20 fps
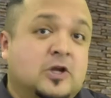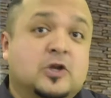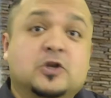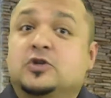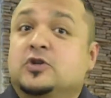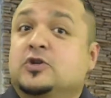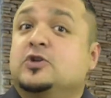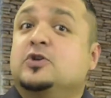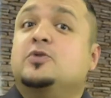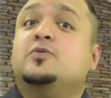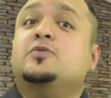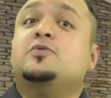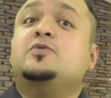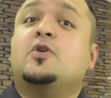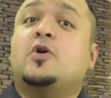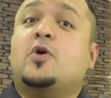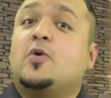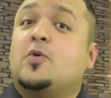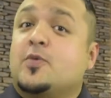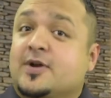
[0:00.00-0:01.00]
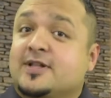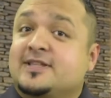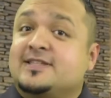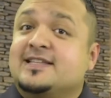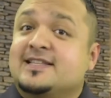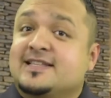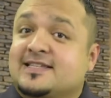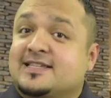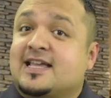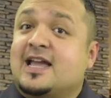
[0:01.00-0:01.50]
Do you know what's
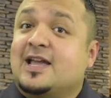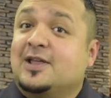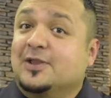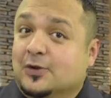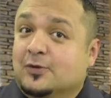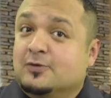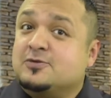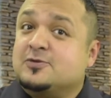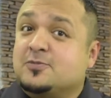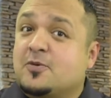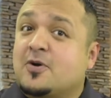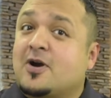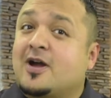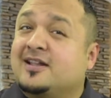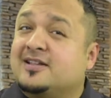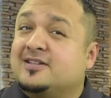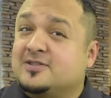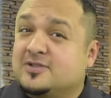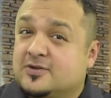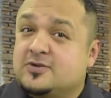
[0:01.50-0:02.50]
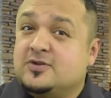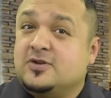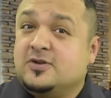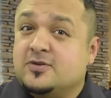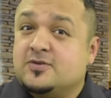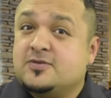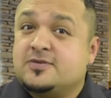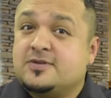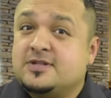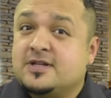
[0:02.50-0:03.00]
inside those products you
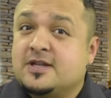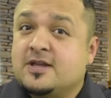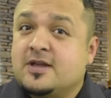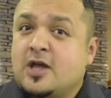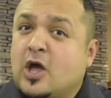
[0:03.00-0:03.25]
use?